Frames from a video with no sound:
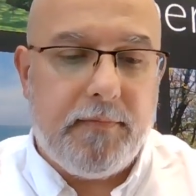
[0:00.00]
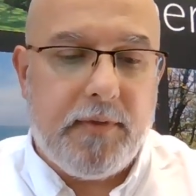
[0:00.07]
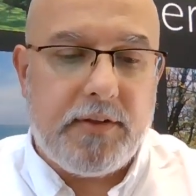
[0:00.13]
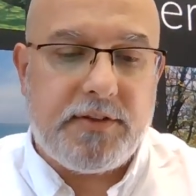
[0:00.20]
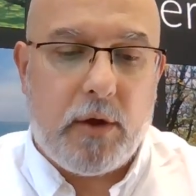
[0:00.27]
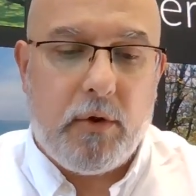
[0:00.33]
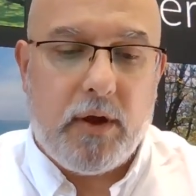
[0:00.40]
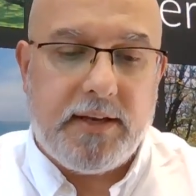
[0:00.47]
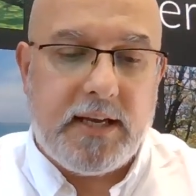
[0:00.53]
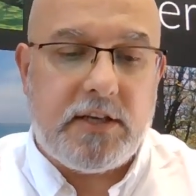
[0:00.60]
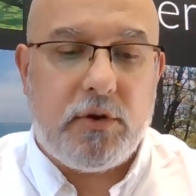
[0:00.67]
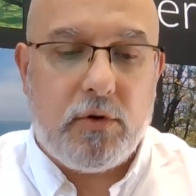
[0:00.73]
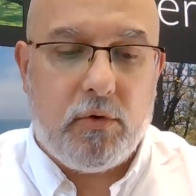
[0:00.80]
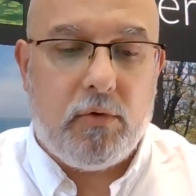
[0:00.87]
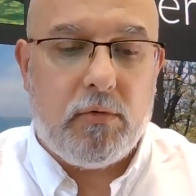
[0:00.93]
So
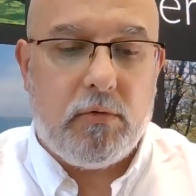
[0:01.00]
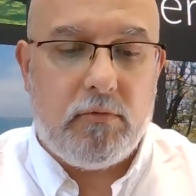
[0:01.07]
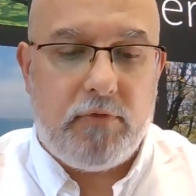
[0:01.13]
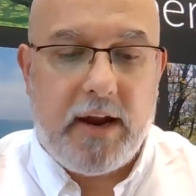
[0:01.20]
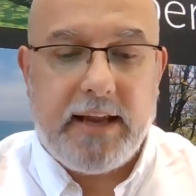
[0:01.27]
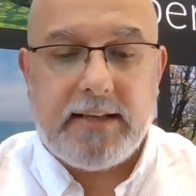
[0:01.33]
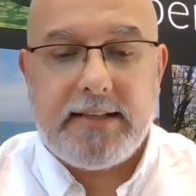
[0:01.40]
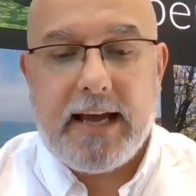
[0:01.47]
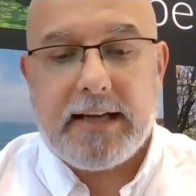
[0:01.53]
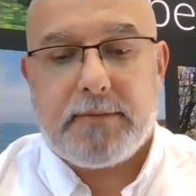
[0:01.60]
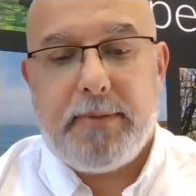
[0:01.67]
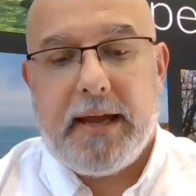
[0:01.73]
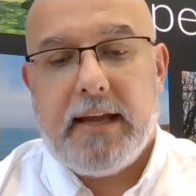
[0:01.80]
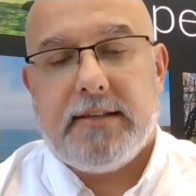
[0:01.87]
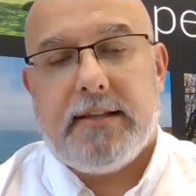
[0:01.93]
additional rate
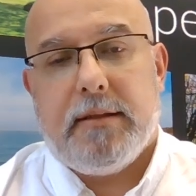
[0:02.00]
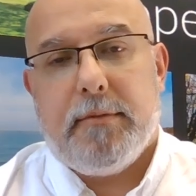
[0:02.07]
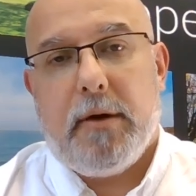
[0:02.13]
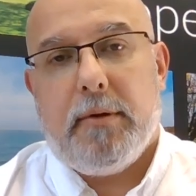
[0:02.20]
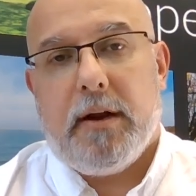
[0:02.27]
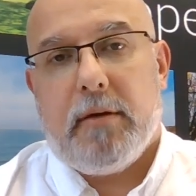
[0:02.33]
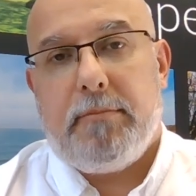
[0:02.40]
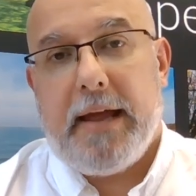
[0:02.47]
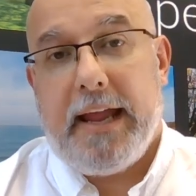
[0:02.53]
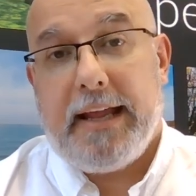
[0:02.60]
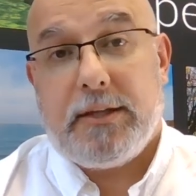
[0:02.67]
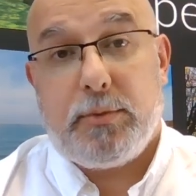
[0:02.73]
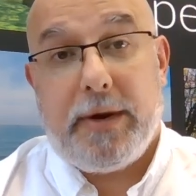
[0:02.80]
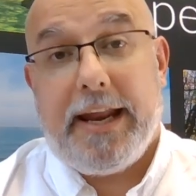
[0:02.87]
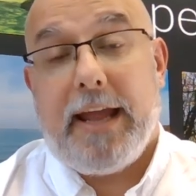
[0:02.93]
taxpayers at the moment are
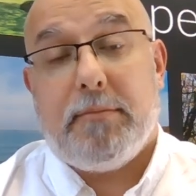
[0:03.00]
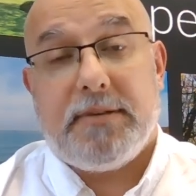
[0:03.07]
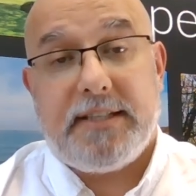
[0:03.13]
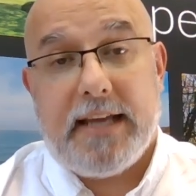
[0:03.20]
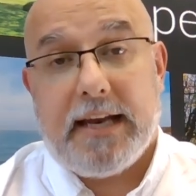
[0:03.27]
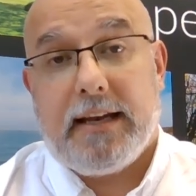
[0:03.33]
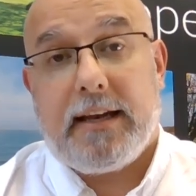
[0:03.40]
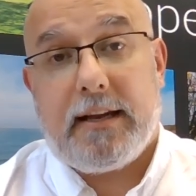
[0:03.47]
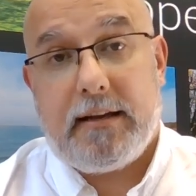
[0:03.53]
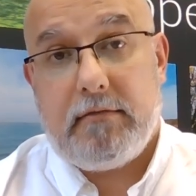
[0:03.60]
paying 28%